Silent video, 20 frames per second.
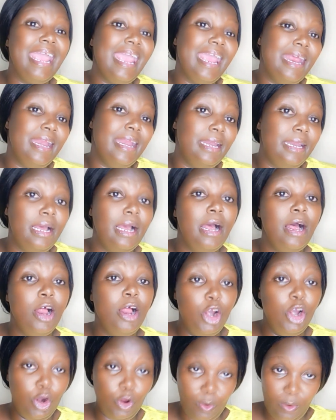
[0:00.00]
and
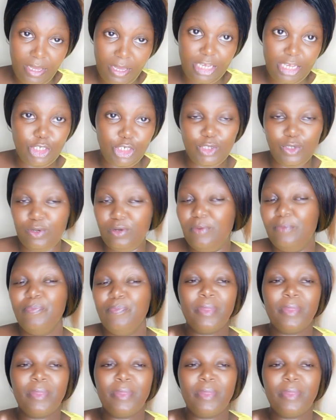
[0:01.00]
location.